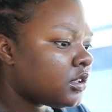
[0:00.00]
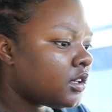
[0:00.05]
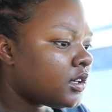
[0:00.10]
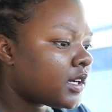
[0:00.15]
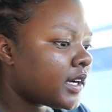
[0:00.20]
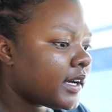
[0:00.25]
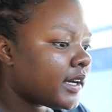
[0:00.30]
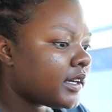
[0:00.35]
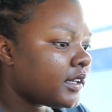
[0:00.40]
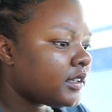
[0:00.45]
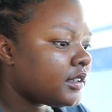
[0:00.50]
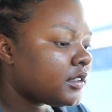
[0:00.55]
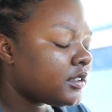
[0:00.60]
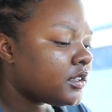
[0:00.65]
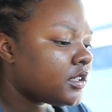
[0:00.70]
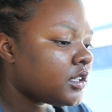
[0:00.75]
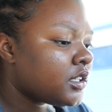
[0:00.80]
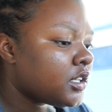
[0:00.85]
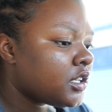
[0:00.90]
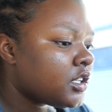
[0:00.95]
Okay.
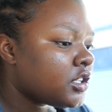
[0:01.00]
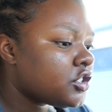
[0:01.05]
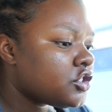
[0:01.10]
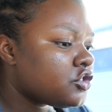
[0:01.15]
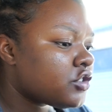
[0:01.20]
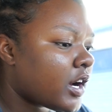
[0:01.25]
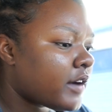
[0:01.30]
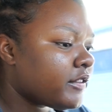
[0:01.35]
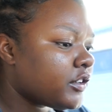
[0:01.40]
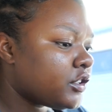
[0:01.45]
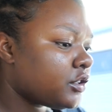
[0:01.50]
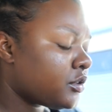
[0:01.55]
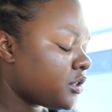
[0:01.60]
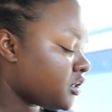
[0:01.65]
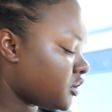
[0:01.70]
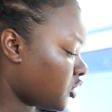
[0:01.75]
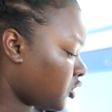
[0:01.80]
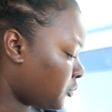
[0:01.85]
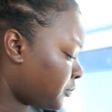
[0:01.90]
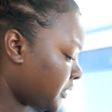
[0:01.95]
Driver door
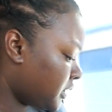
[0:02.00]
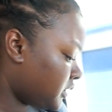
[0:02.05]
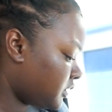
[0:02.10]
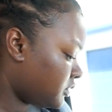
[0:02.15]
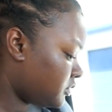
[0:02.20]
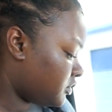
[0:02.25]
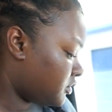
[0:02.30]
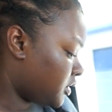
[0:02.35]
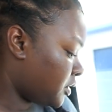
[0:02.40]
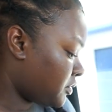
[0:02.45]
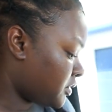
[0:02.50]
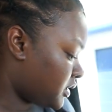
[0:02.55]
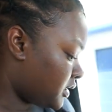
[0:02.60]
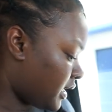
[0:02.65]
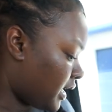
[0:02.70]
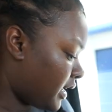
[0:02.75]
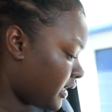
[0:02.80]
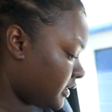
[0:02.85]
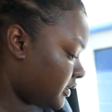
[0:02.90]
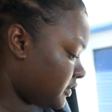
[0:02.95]
is open? No, it's
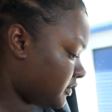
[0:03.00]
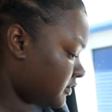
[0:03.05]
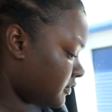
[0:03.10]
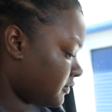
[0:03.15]
not.